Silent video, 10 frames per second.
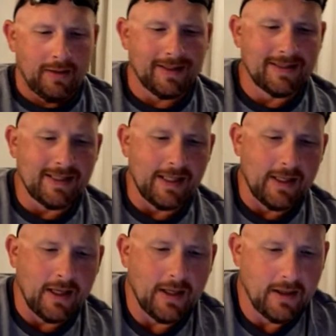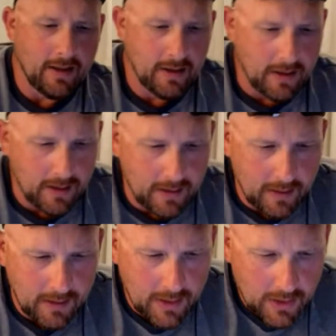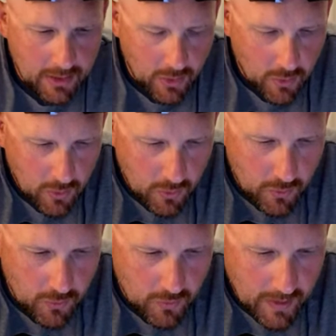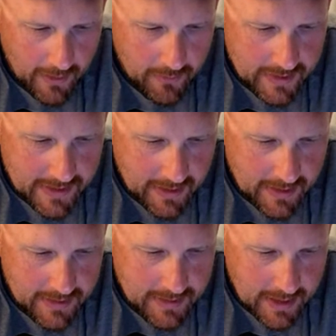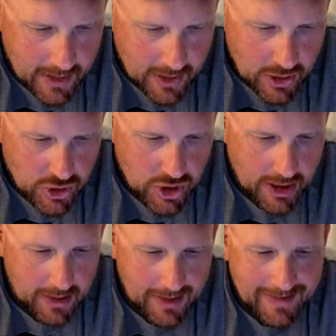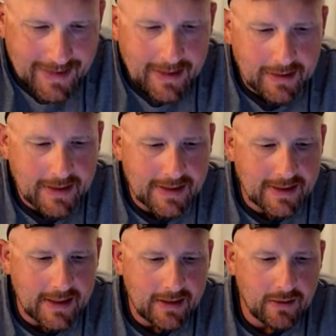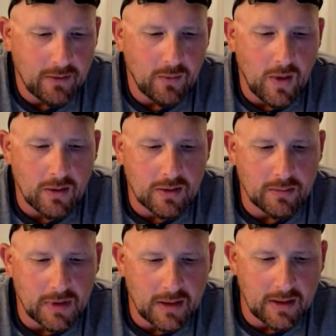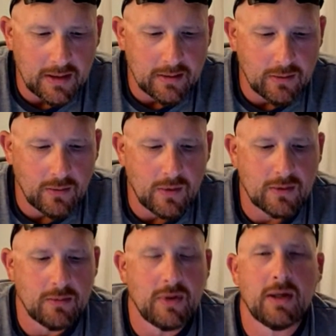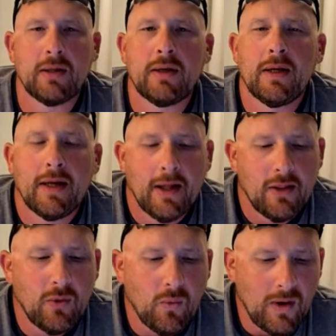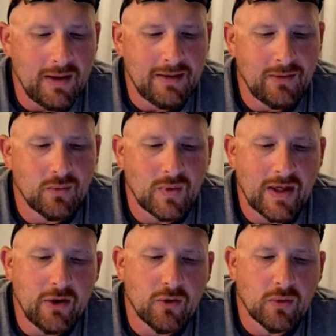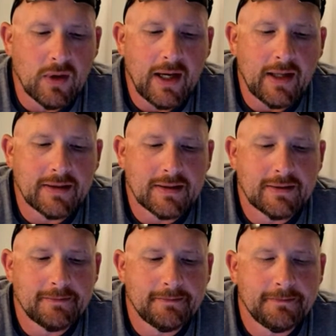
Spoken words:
let's see. Uh, how do I say this? Chica Latina Disney, welcome in, welcome in. The one regret,